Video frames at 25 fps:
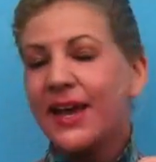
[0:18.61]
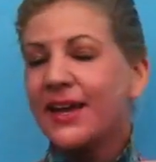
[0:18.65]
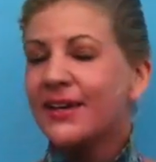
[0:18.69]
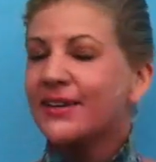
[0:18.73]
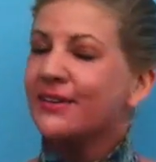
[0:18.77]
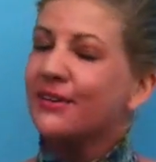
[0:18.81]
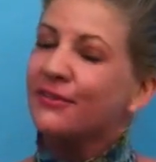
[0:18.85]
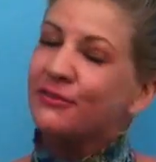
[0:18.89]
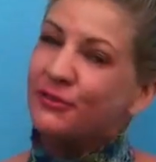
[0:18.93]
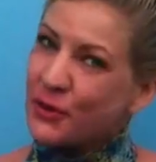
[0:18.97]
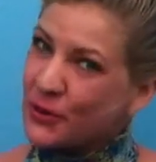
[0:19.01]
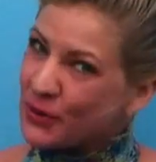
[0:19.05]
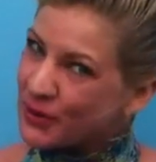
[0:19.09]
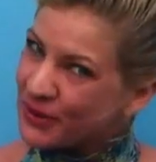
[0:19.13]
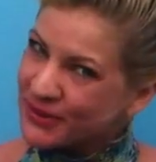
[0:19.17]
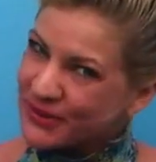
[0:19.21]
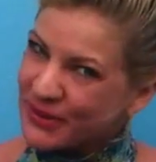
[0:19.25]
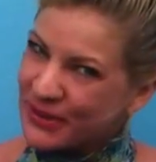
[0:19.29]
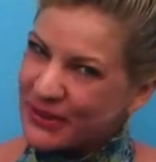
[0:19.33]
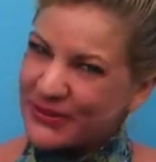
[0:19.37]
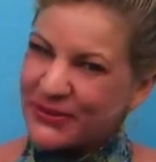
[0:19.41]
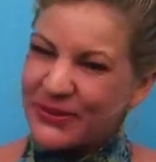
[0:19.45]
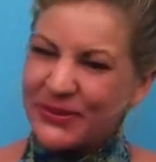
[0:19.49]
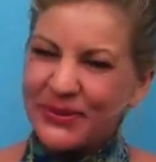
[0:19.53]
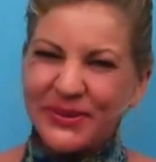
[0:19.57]
and of course
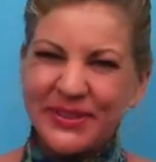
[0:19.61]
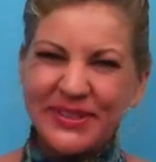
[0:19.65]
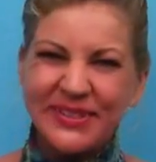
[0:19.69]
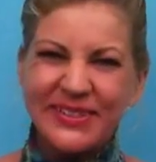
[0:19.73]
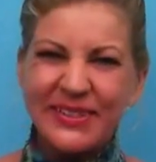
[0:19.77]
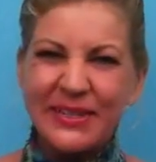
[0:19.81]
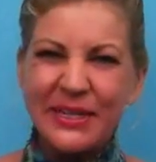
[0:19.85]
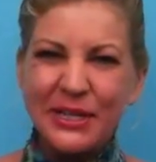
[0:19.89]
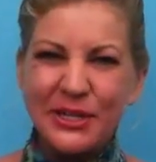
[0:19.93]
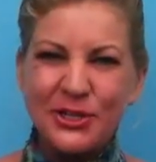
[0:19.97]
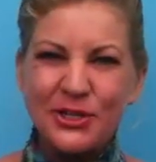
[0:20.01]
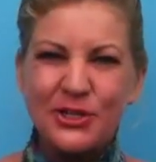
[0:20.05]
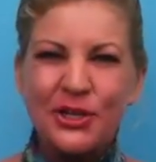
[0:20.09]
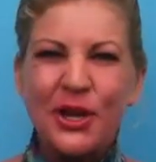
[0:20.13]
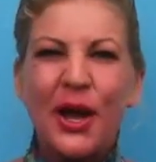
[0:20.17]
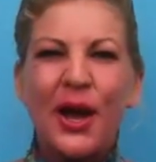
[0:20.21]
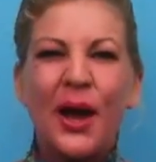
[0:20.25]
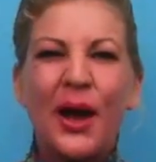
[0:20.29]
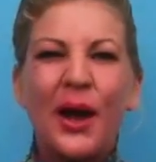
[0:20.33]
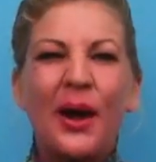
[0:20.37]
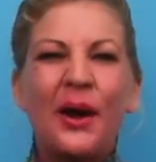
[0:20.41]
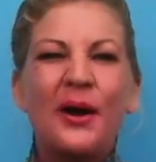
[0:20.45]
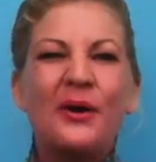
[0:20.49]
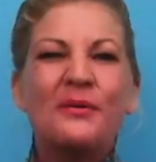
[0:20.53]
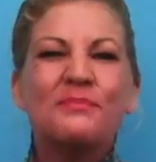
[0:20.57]
also to teach
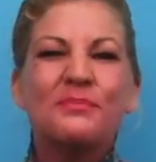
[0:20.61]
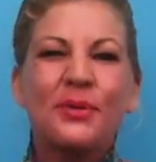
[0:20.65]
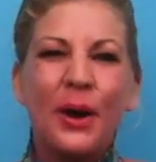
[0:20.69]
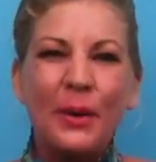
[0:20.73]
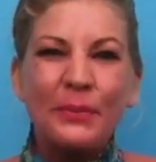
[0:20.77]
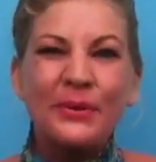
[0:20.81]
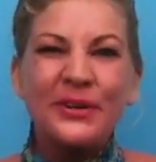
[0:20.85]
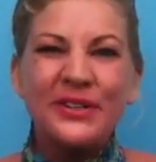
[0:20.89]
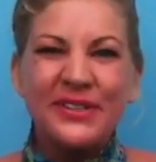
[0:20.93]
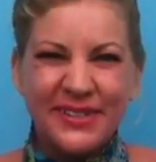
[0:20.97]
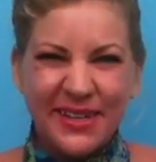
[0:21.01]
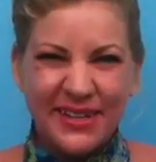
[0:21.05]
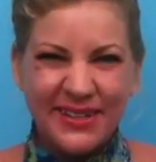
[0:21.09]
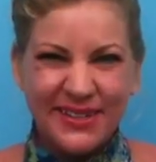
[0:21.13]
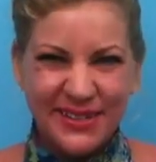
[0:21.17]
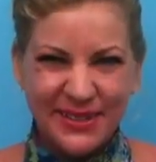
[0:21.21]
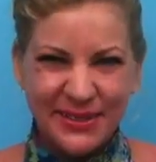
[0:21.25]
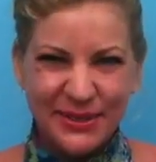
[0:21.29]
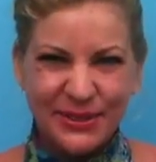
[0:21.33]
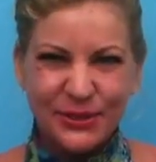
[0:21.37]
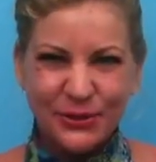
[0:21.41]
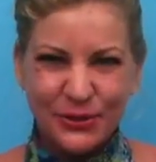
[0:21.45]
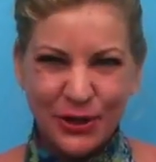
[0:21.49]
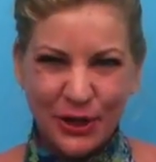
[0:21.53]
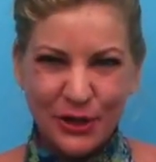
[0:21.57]
uh, proper
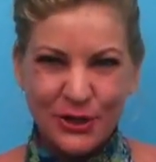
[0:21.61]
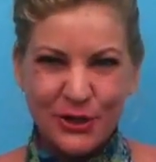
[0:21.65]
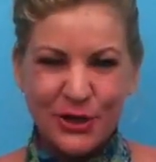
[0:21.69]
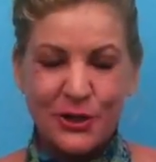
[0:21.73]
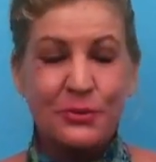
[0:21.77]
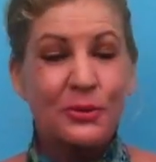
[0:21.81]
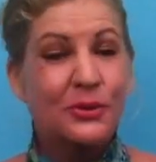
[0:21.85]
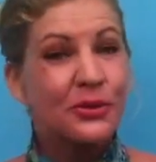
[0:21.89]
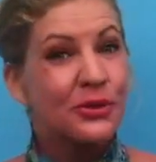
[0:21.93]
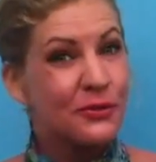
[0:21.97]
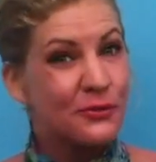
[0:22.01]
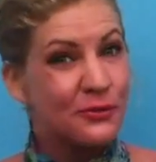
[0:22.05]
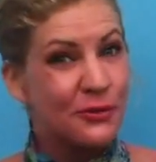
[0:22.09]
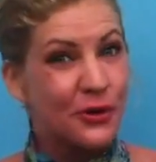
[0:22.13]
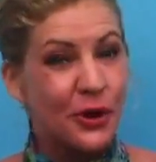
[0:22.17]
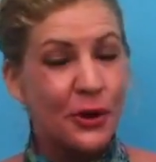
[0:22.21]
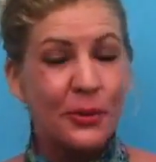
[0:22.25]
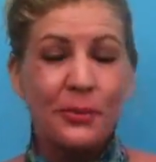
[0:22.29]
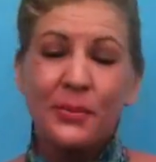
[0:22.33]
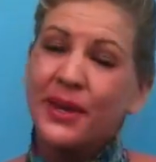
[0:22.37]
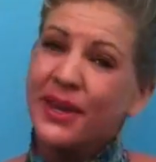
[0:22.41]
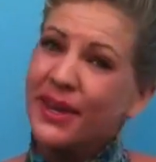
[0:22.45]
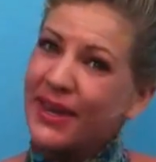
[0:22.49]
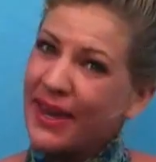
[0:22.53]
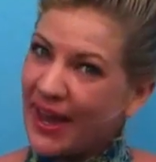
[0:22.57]
sentence structure with the
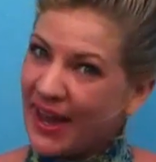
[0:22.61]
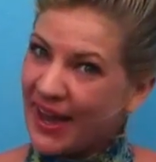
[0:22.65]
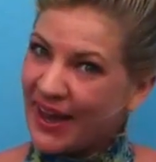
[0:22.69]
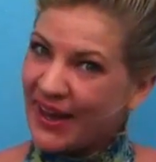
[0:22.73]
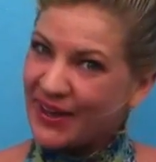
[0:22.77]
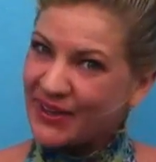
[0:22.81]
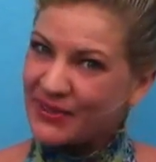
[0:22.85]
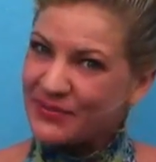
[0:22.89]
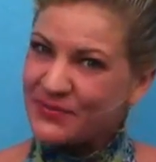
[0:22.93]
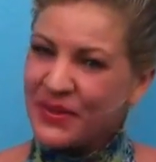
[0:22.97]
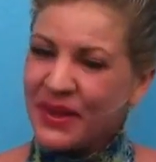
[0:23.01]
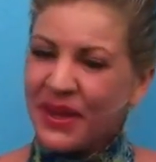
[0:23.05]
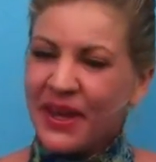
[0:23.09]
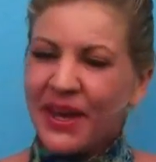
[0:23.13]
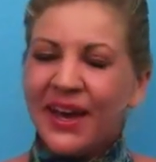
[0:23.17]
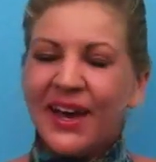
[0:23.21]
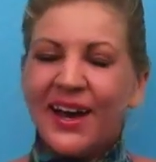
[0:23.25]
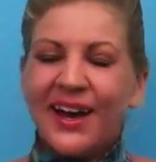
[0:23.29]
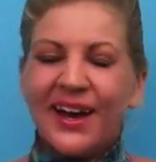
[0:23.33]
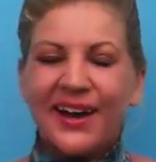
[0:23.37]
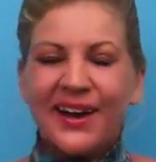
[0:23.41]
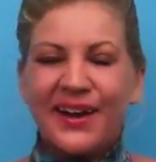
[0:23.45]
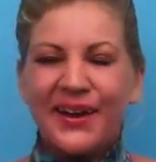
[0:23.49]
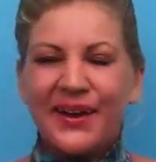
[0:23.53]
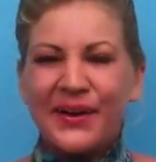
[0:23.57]
verb can.
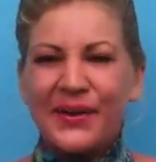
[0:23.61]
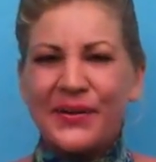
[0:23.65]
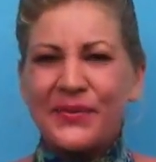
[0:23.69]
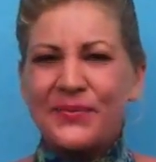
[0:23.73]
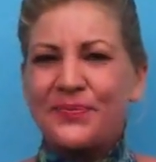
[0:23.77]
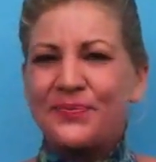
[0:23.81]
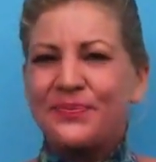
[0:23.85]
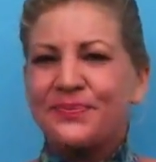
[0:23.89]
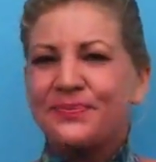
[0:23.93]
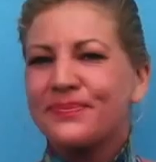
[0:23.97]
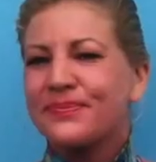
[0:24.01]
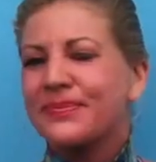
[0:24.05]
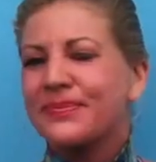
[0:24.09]
Um,